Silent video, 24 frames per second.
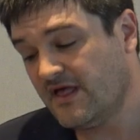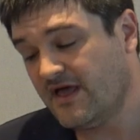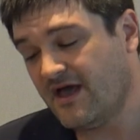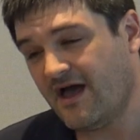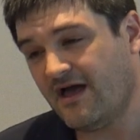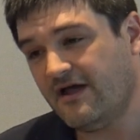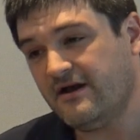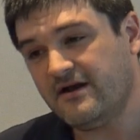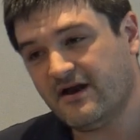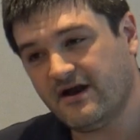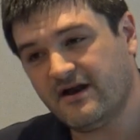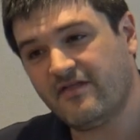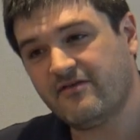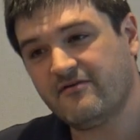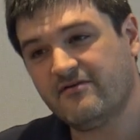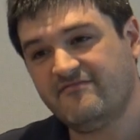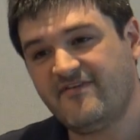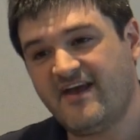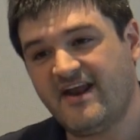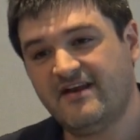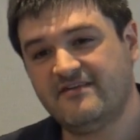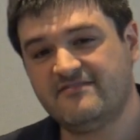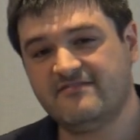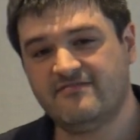And another
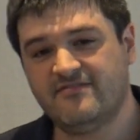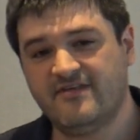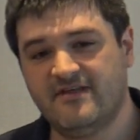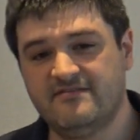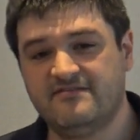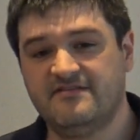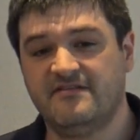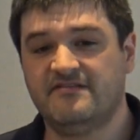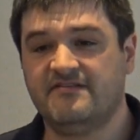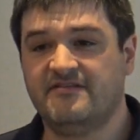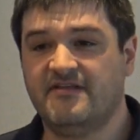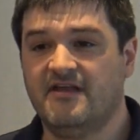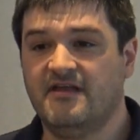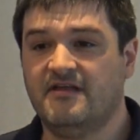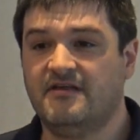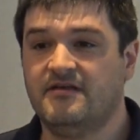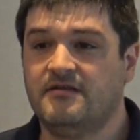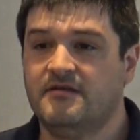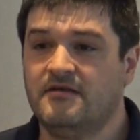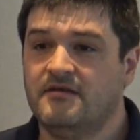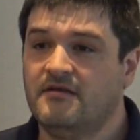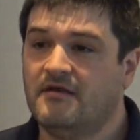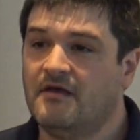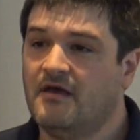advantage of this is that
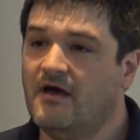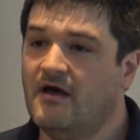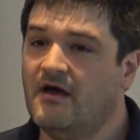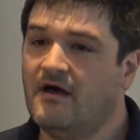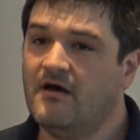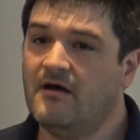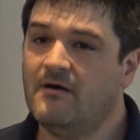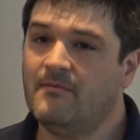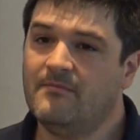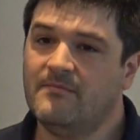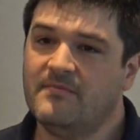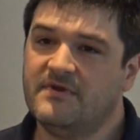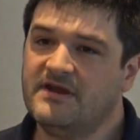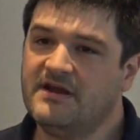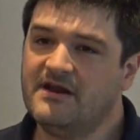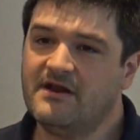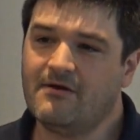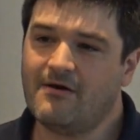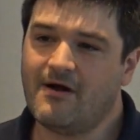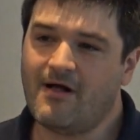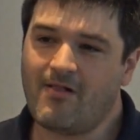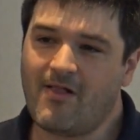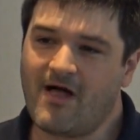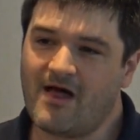a
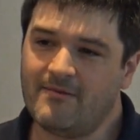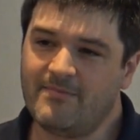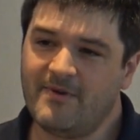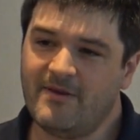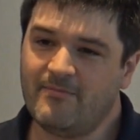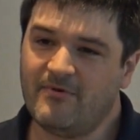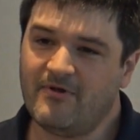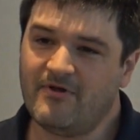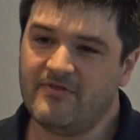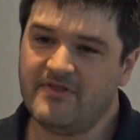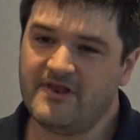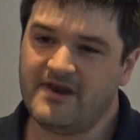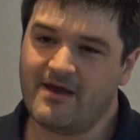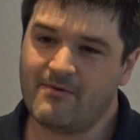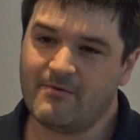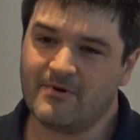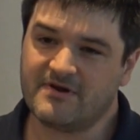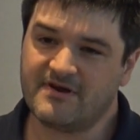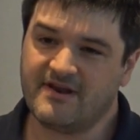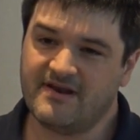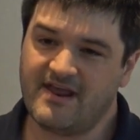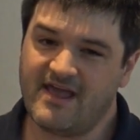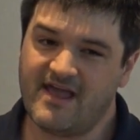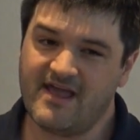lot of people in the
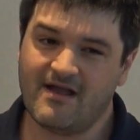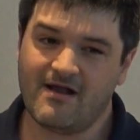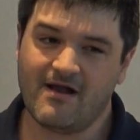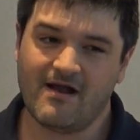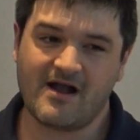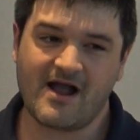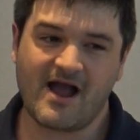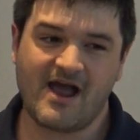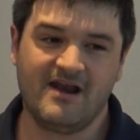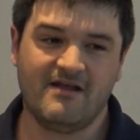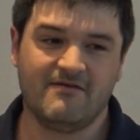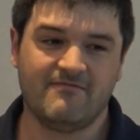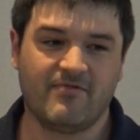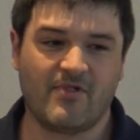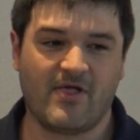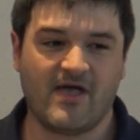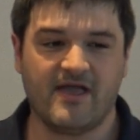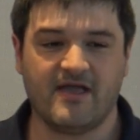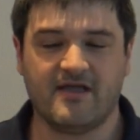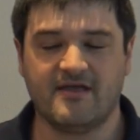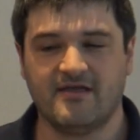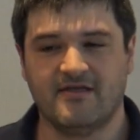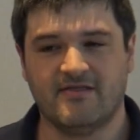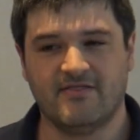network today are kind of
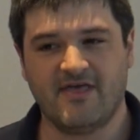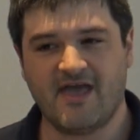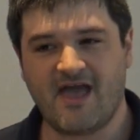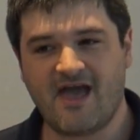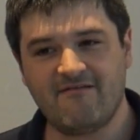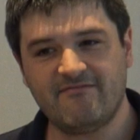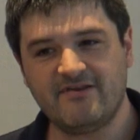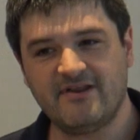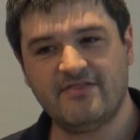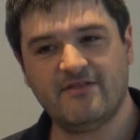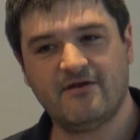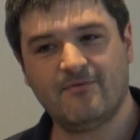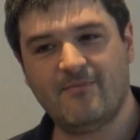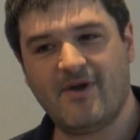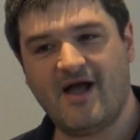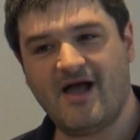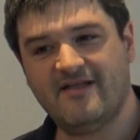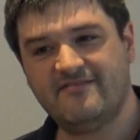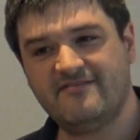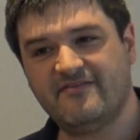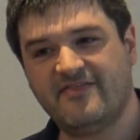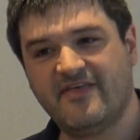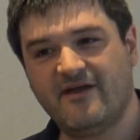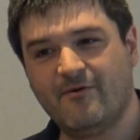like, they have it in their
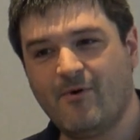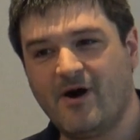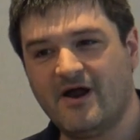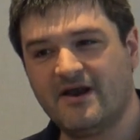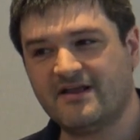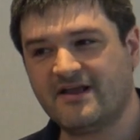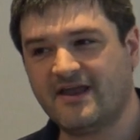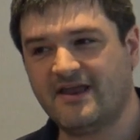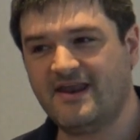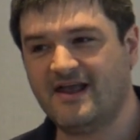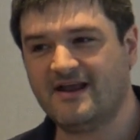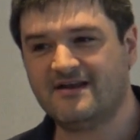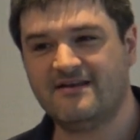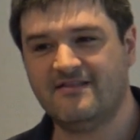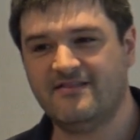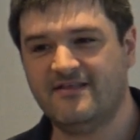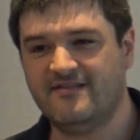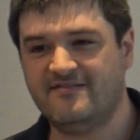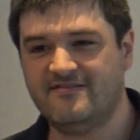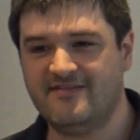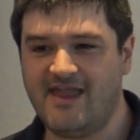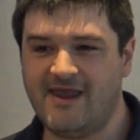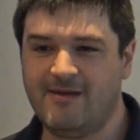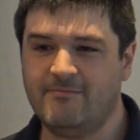minds that they want to connect to
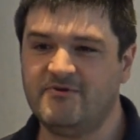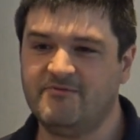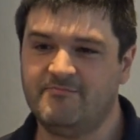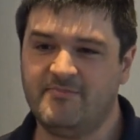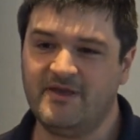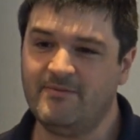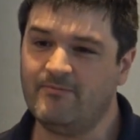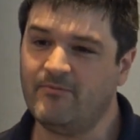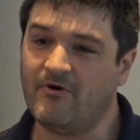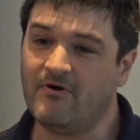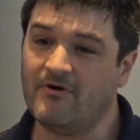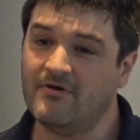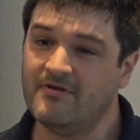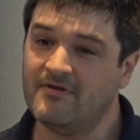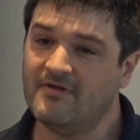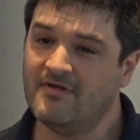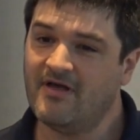these named people.